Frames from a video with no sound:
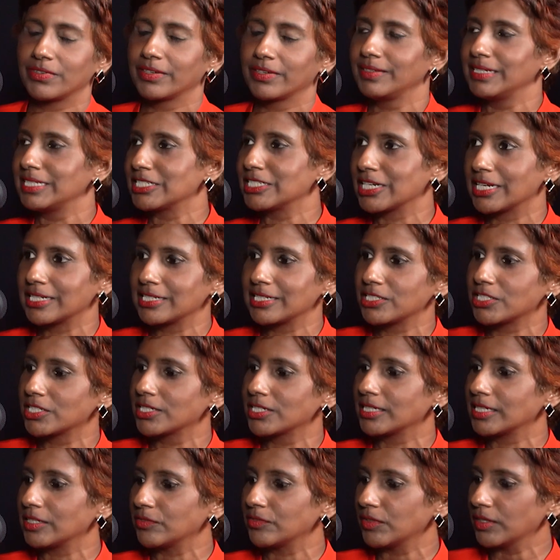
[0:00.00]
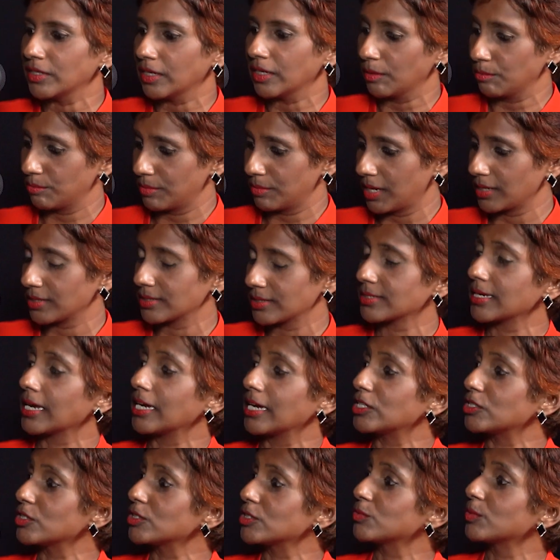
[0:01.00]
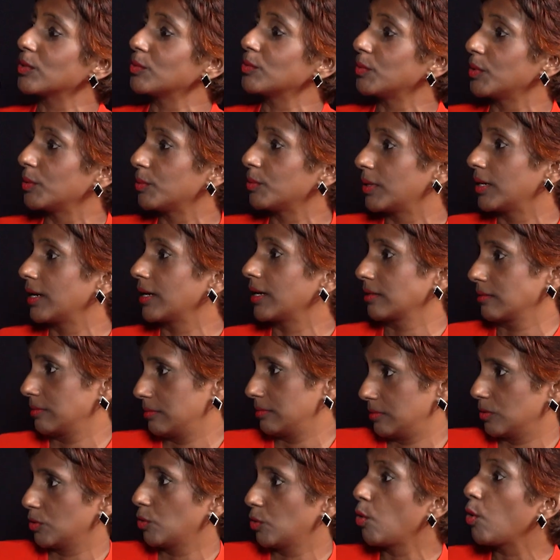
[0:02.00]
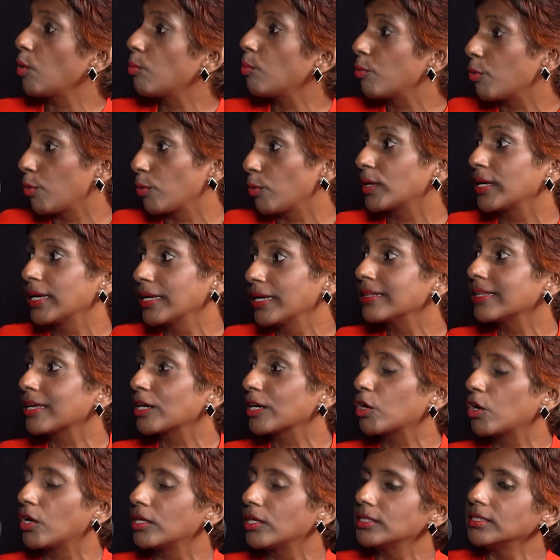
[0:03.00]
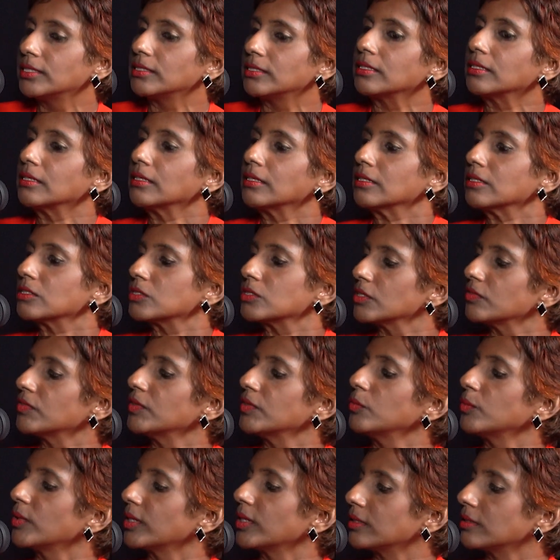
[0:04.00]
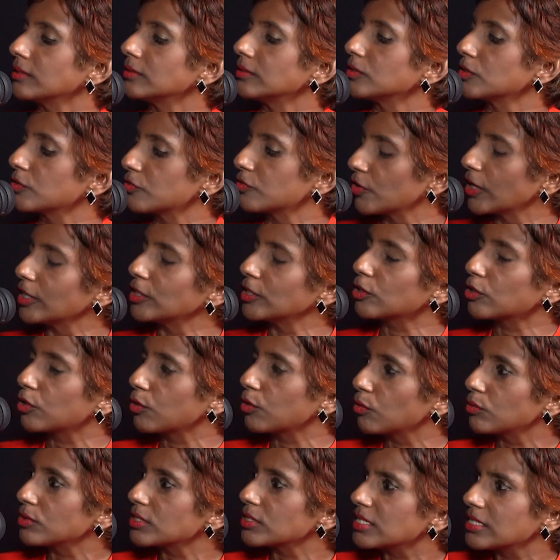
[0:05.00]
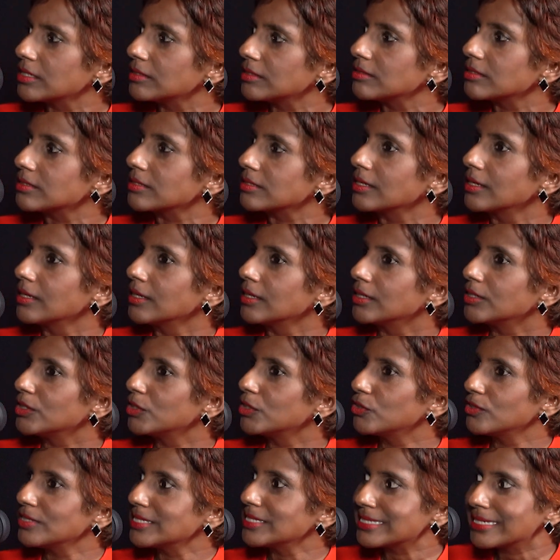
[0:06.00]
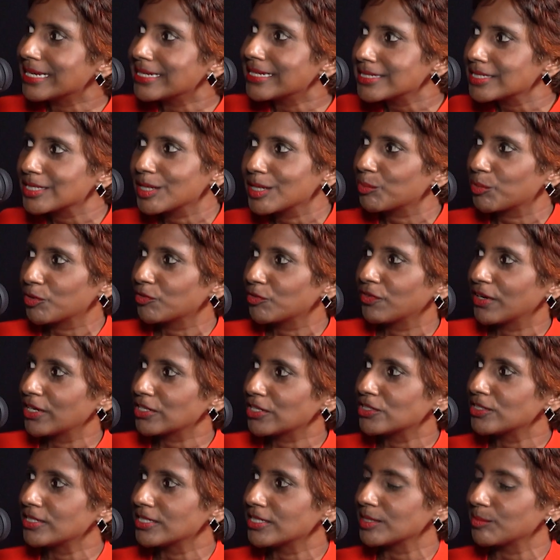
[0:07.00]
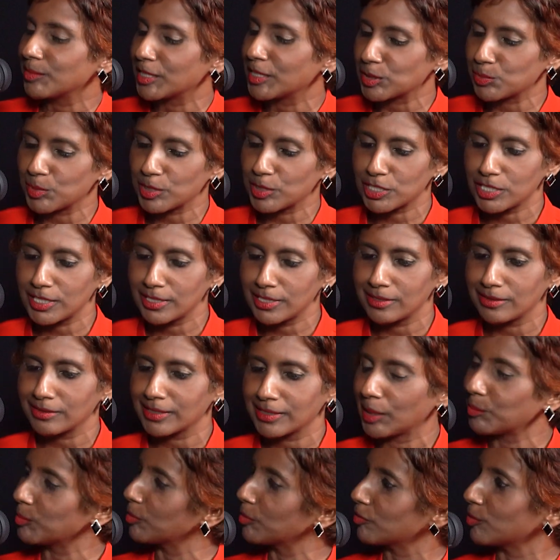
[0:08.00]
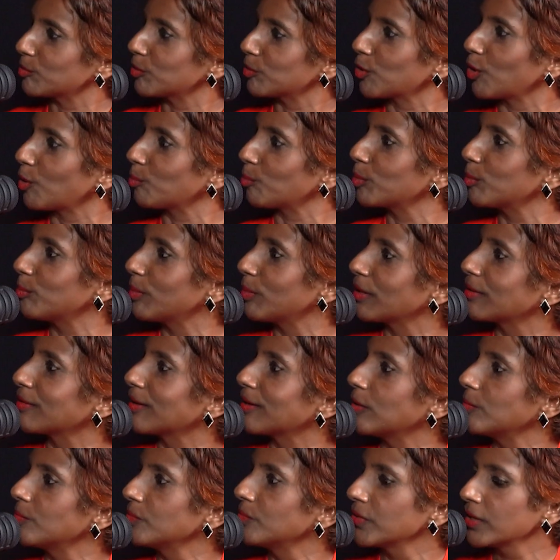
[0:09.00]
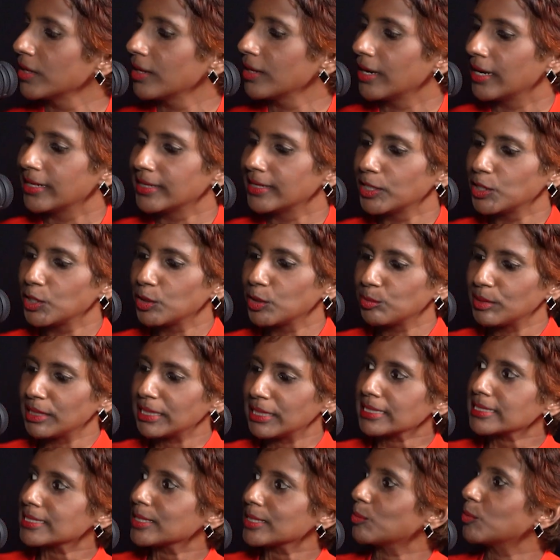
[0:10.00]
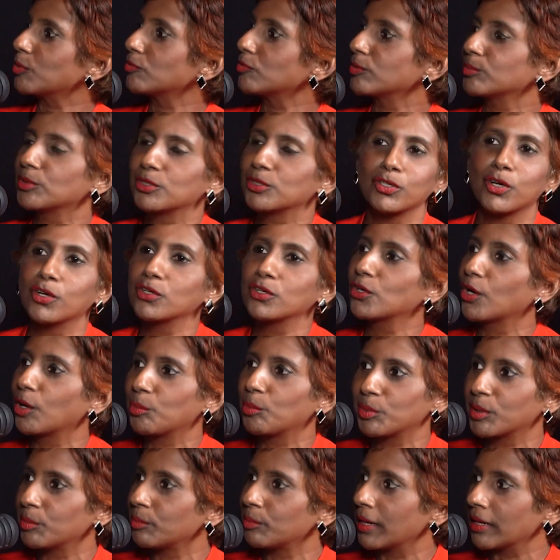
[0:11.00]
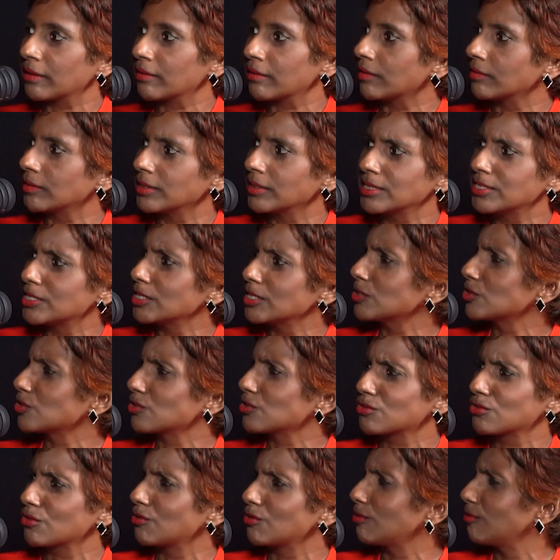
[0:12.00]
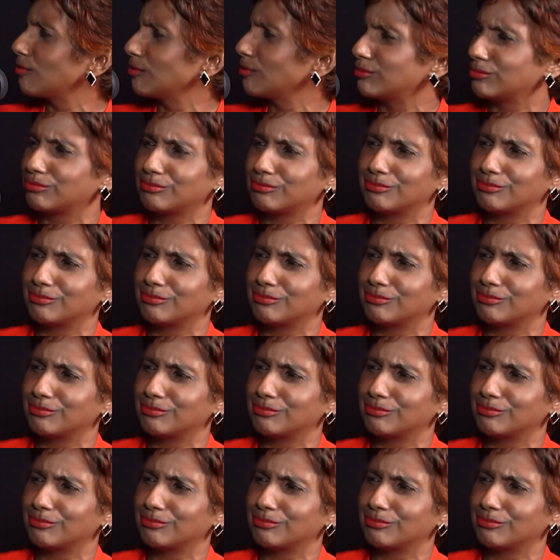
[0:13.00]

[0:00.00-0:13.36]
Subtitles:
very challenging even amongst agents when we were like co-broking, they call it. So even when trying to close deals, you don't sense that professionalism, especially coming from the corporate background. And then you're meeting someone from the non-corporate background. It's just so